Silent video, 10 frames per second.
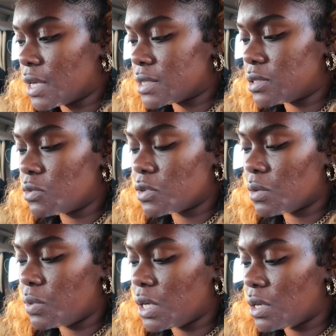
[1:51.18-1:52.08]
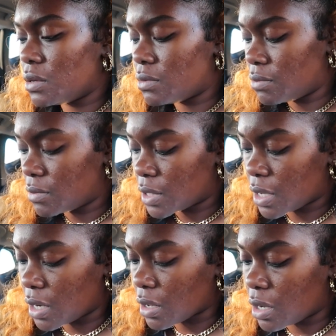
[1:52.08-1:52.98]
I still want to be
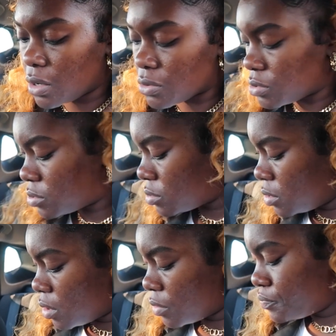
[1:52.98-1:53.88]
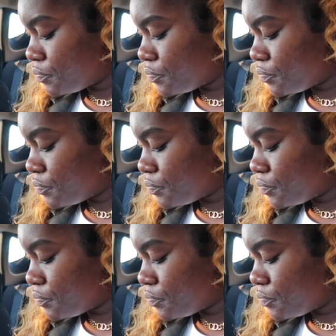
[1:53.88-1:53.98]
kind of close, you know?